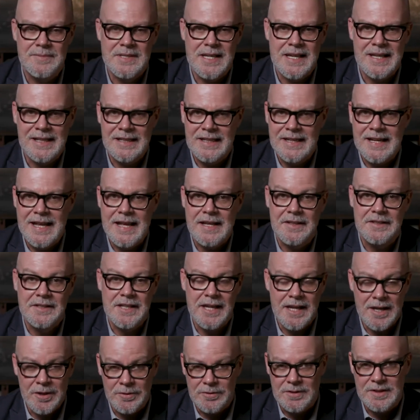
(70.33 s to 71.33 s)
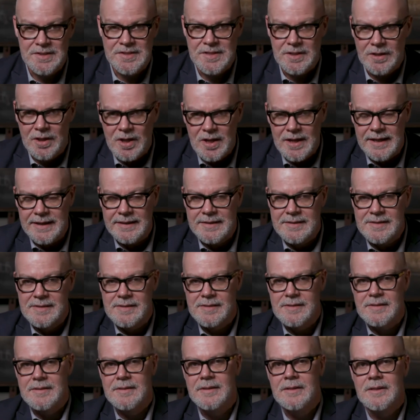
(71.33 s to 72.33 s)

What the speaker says: and it had countless likes.